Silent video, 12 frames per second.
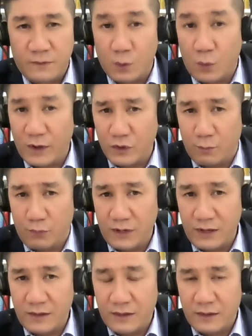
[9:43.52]
the way you
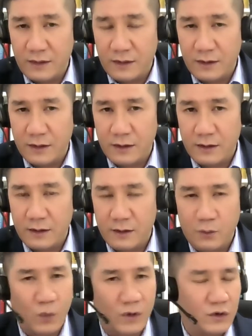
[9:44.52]
breathe,
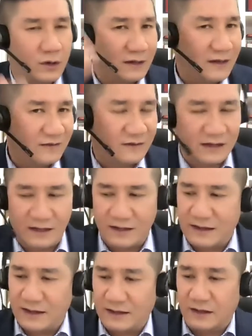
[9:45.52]
when you're listening
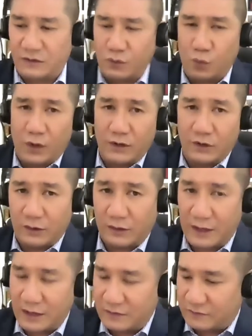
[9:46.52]
intently to what your
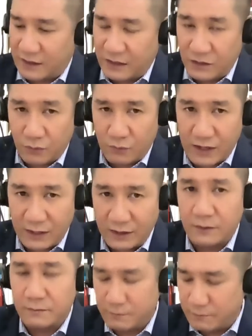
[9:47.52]
client is saying and you're writing
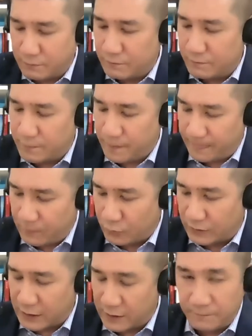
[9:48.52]
down, mm-hmm,
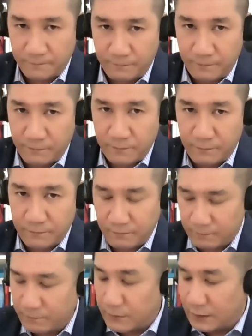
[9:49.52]
okay.
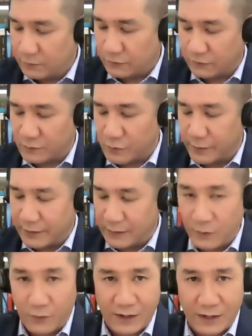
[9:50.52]
Just a moment,
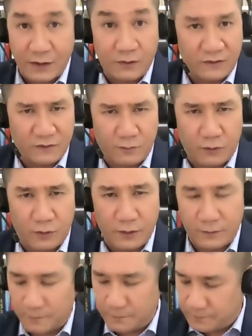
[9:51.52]
let me write that down, that's important.